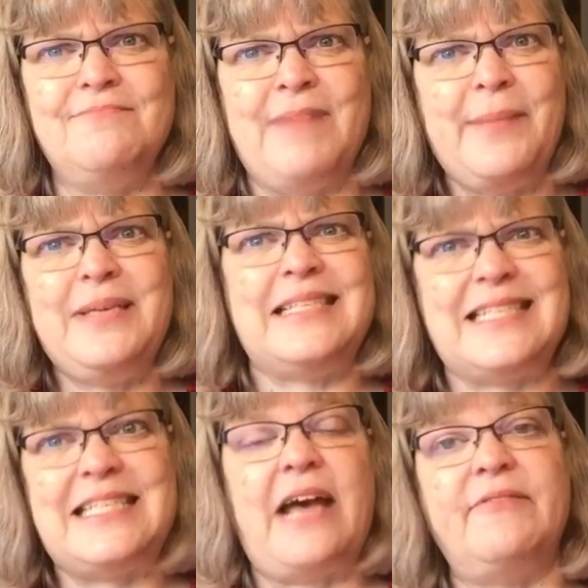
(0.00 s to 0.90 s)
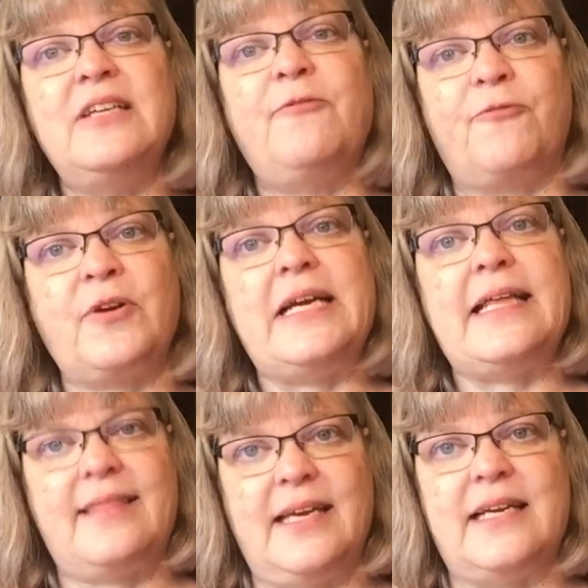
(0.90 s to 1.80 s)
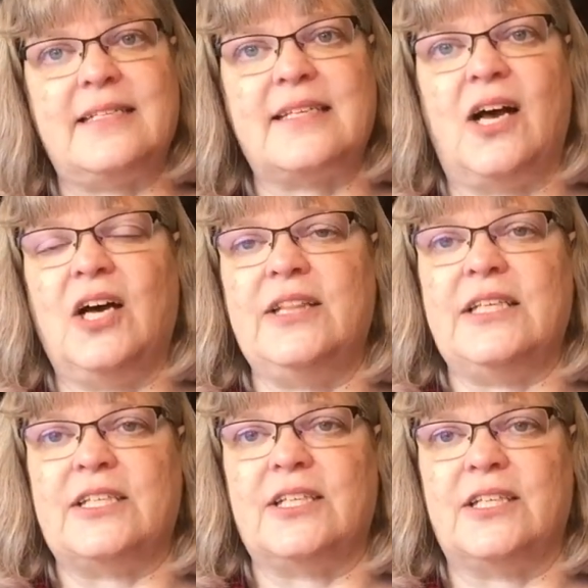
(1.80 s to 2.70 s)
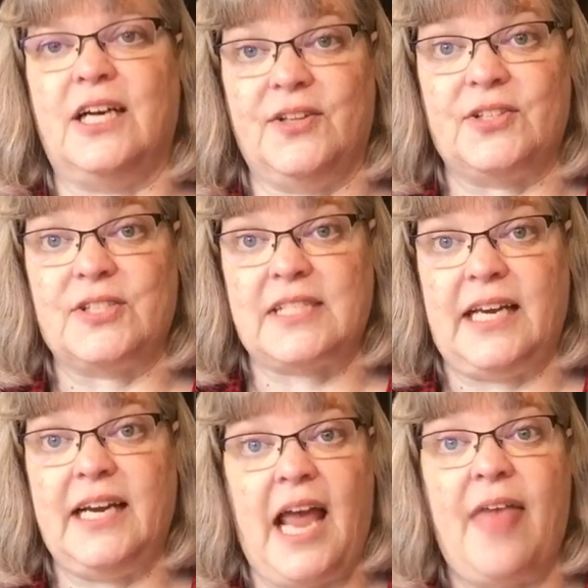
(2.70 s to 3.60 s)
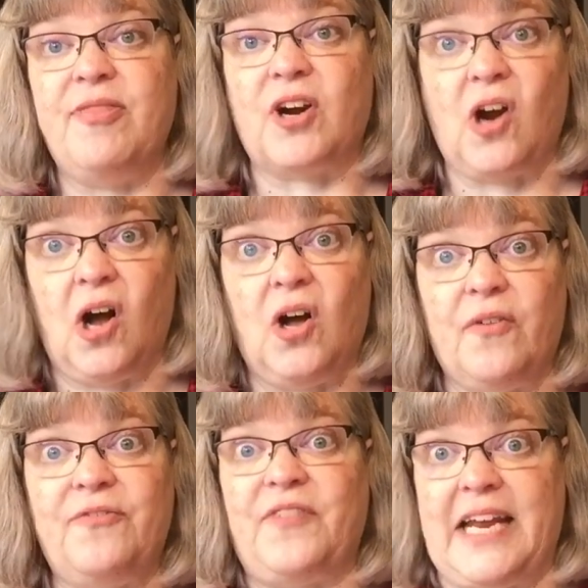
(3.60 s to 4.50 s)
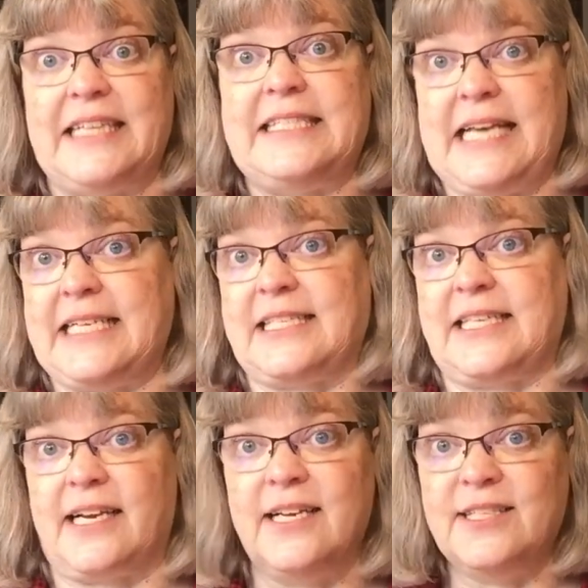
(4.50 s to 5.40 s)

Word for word: maybe seven free things on their on their site and they're all fantastic.